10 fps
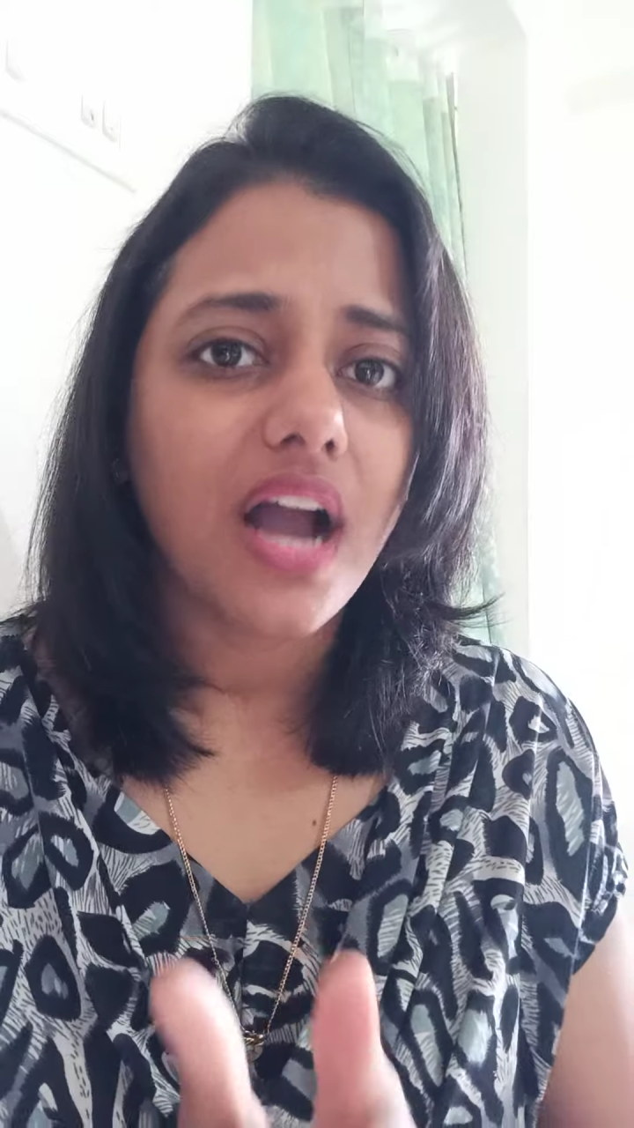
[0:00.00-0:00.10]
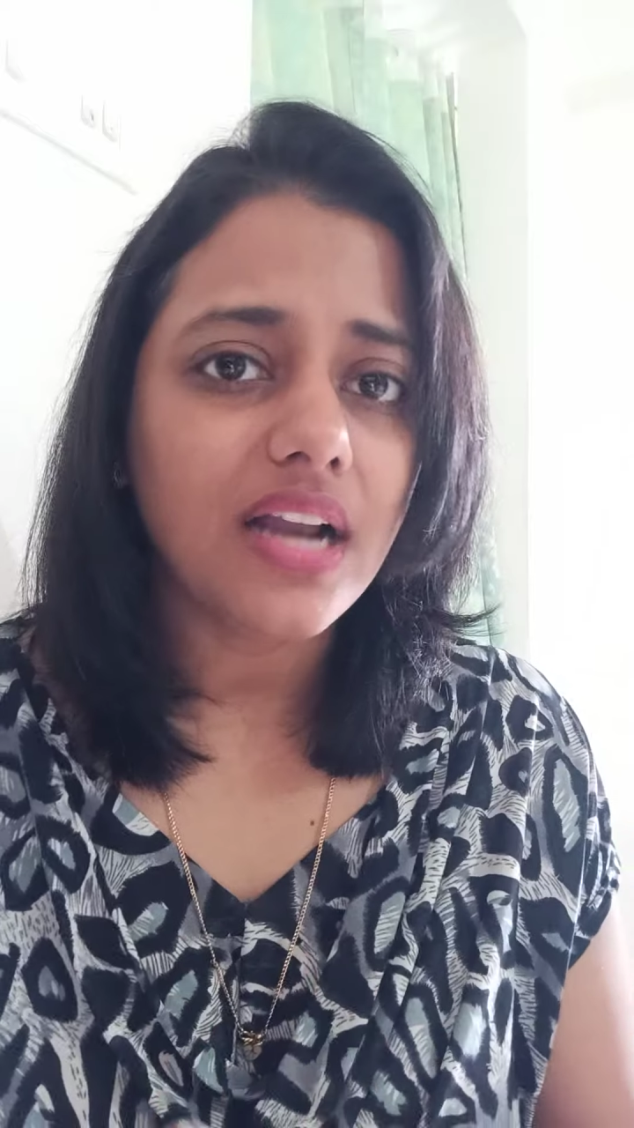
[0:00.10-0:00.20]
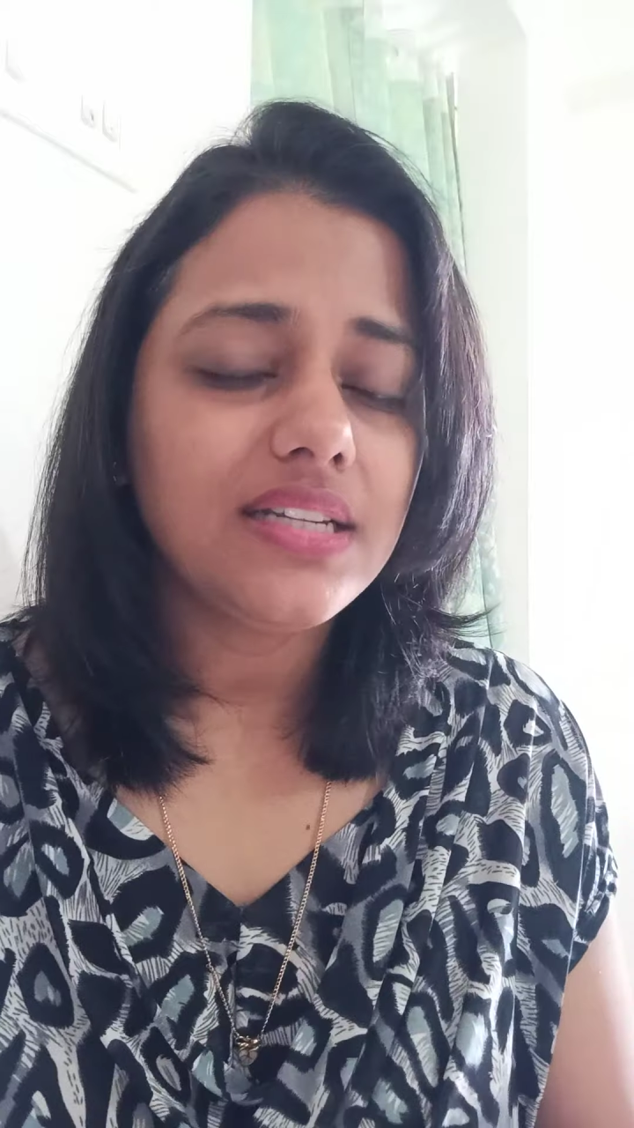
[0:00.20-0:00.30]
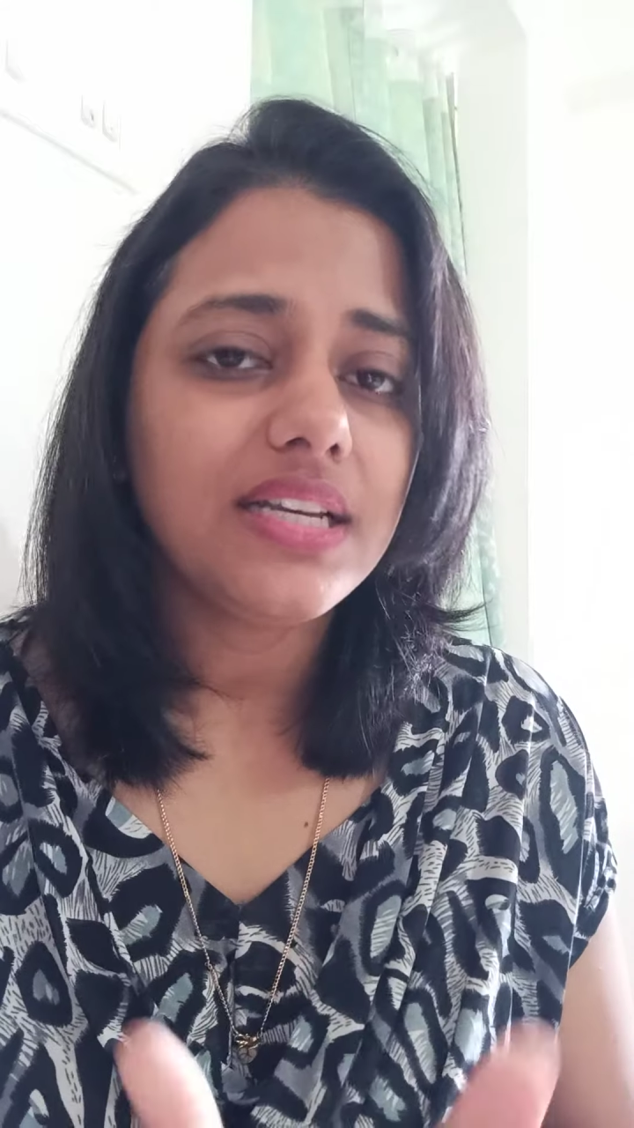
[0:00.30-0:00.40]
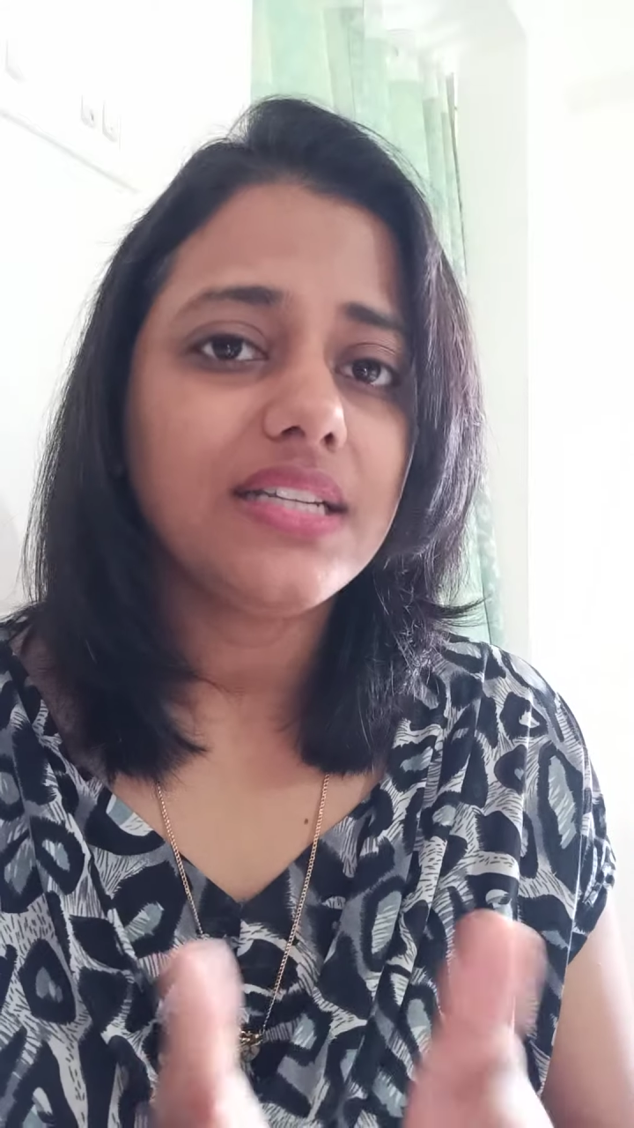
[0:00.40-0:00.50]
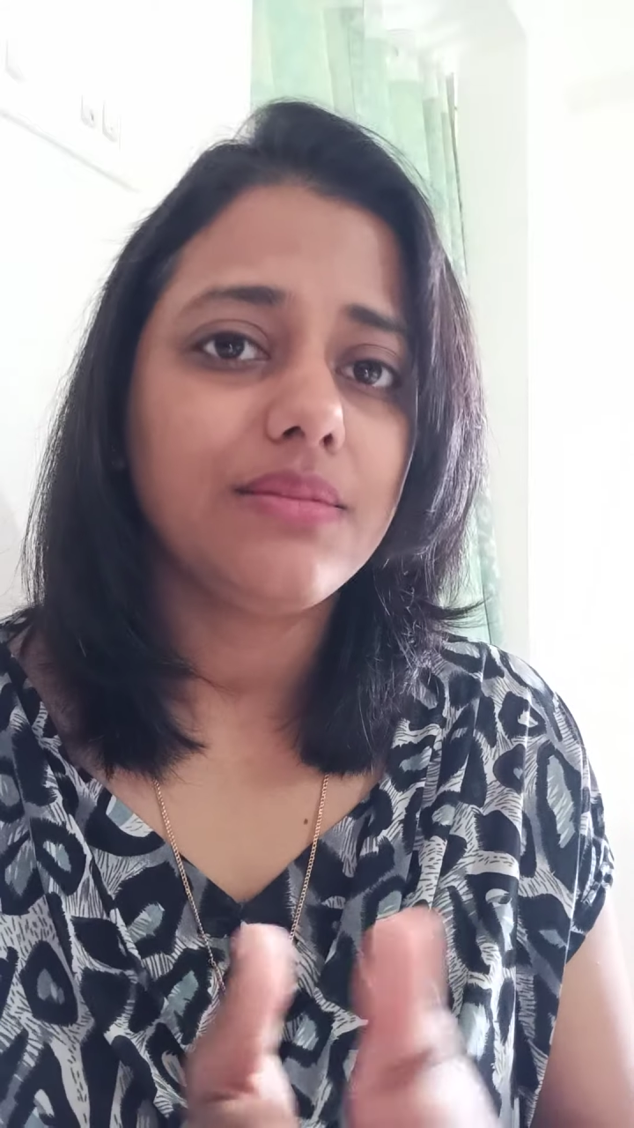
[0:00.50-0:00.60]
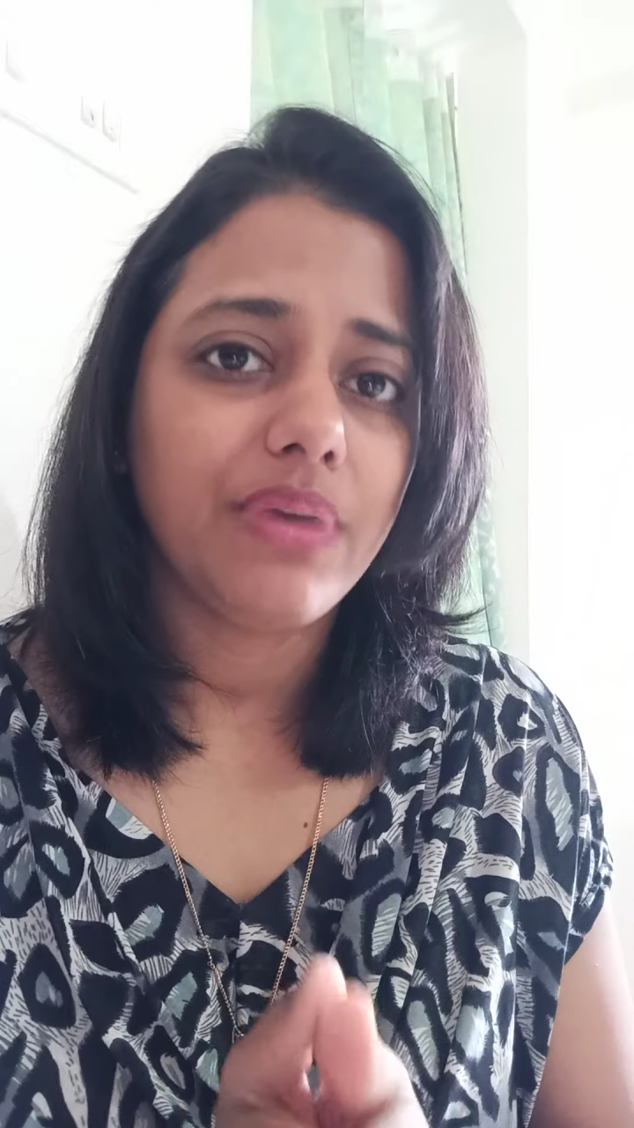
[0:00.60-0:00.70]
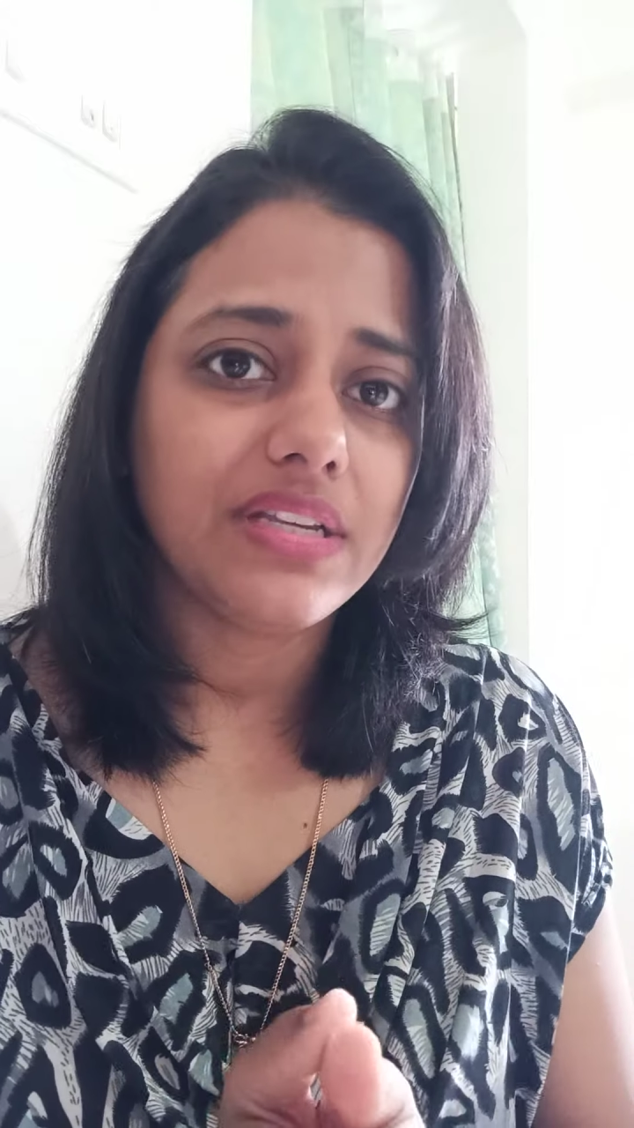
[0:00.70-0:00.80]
gut is